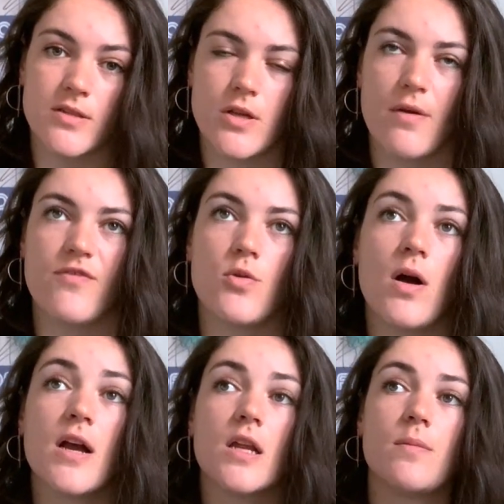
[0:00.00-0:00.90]
So if you
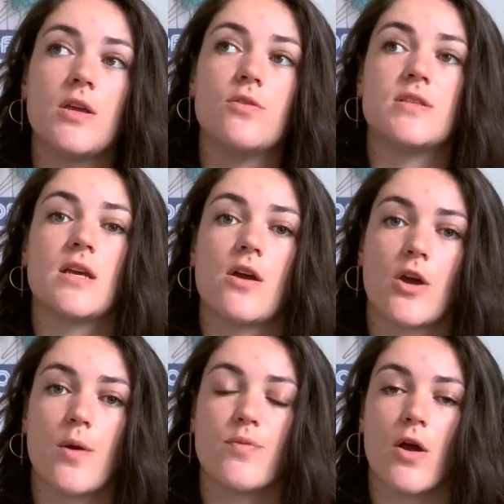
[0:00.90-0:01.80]
are going to be using a
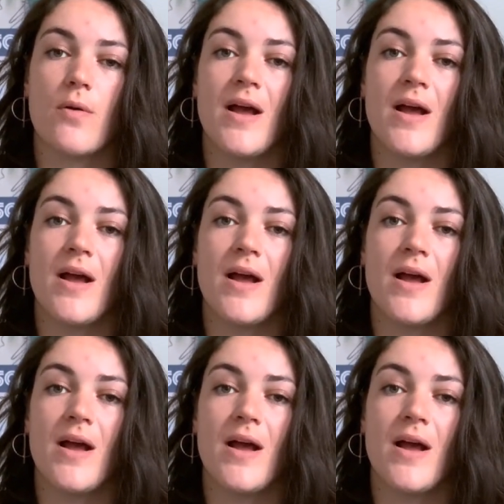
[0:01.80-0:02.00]
GoPro